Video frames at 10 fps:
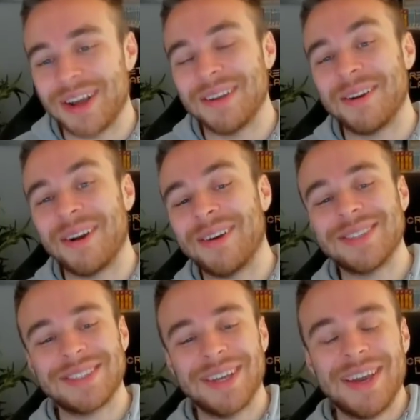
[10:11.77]
I don't know.
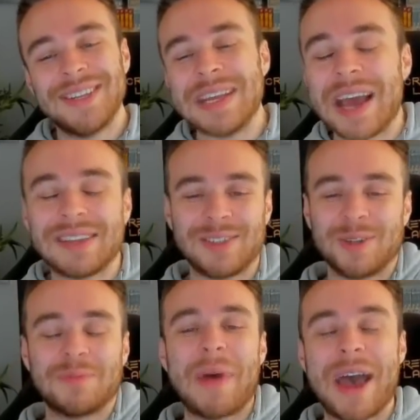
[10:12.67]
It's Diaz is
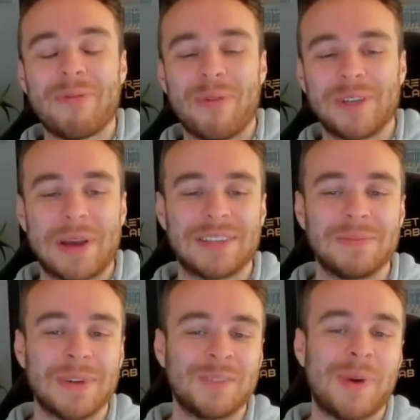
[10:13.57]
just better for
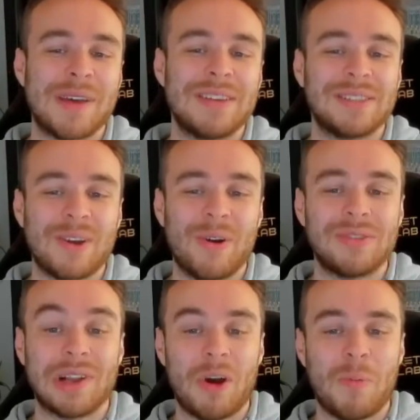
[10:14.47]
expected minutes, but I think
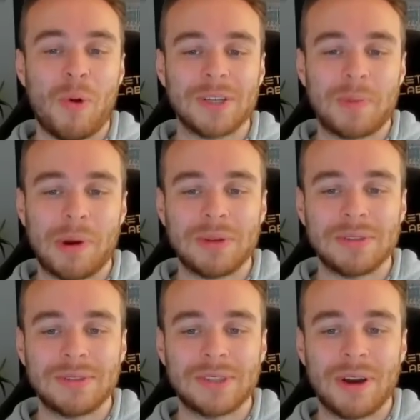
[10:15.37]
Stones is a lot more
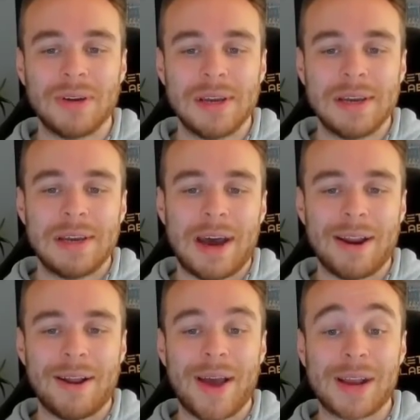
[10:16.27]
explosive. So, I don't know.